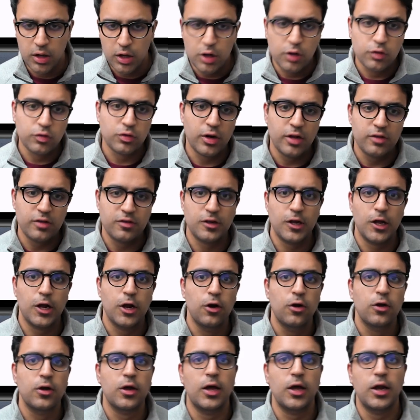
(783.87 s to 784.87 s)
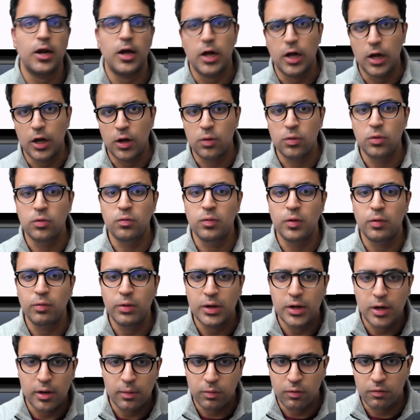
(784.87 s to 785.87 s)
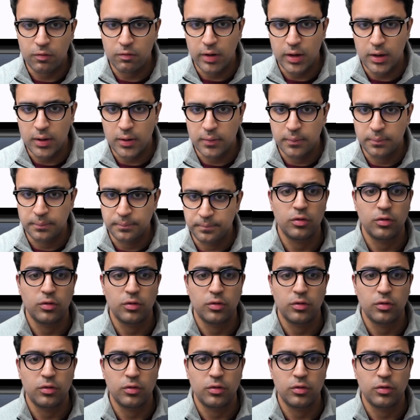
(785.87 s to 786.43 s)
So let's take a look at how do we read our provider.